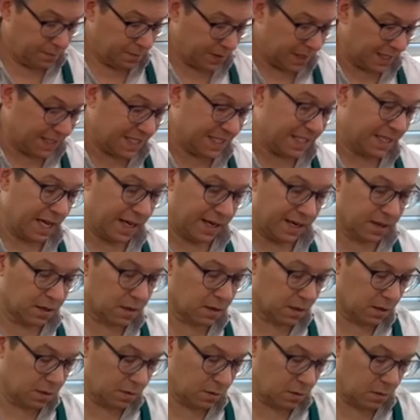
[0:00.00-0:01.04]
aesthetic,
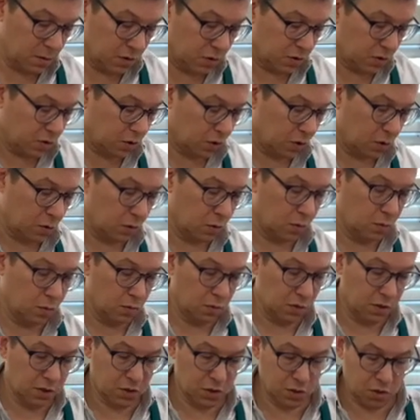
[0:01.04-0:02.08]
so
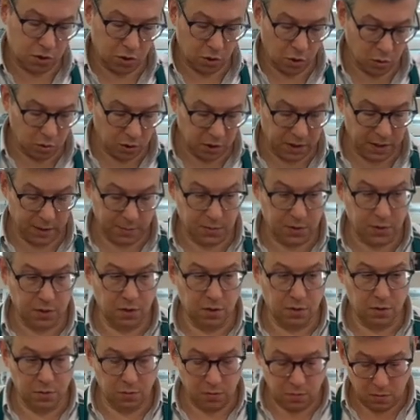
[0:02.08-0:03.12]
it's totally up to
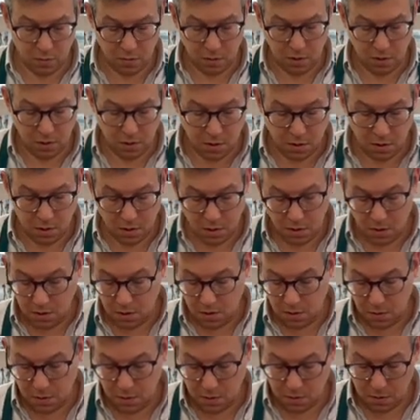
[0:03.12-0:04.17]
you.
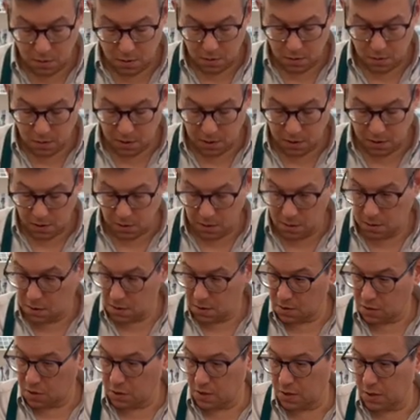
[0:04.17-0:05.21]
Okay,
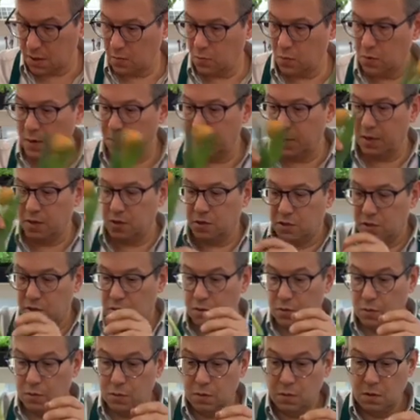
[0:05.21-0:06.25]
so I think what I'm going to
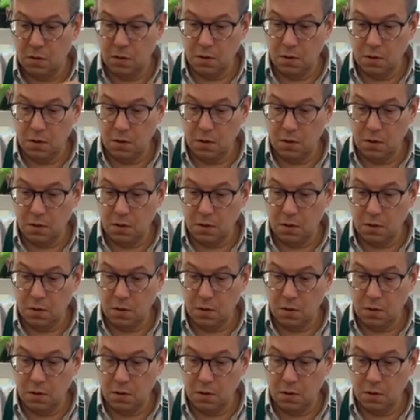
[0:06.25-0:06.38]
do